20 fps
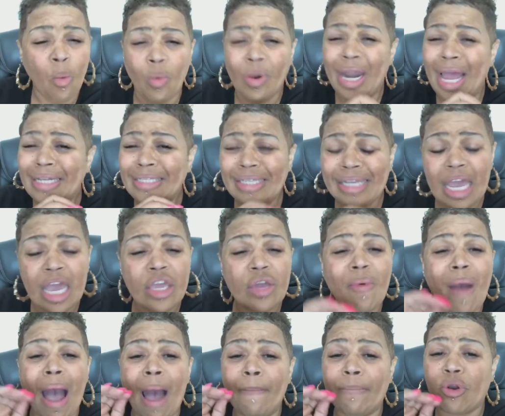When I tell
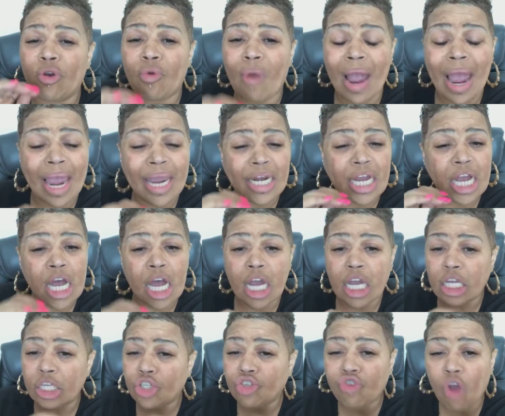you I'm crying
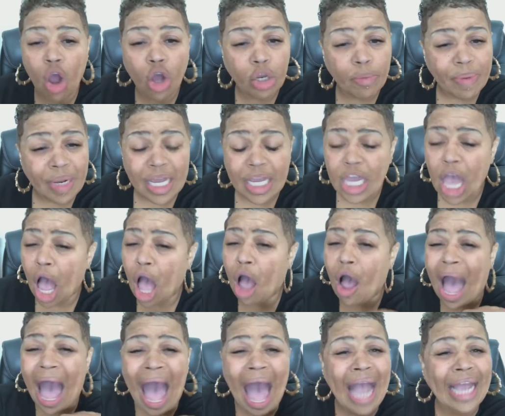uncontrollably,
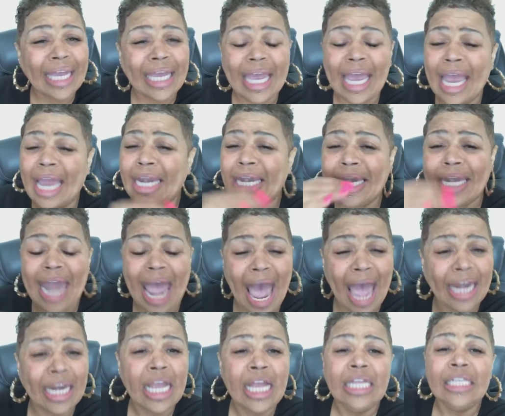y'all, I
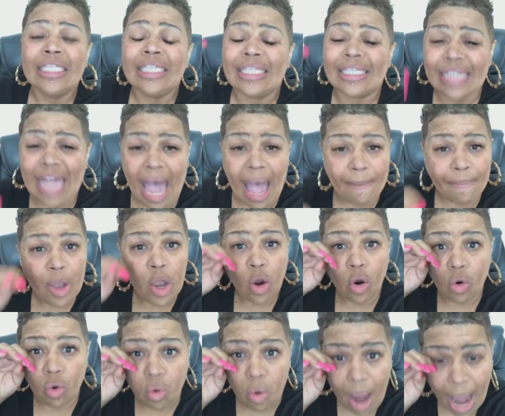cannot stop
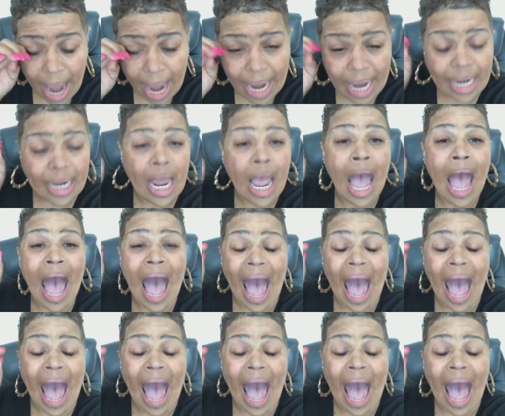crying.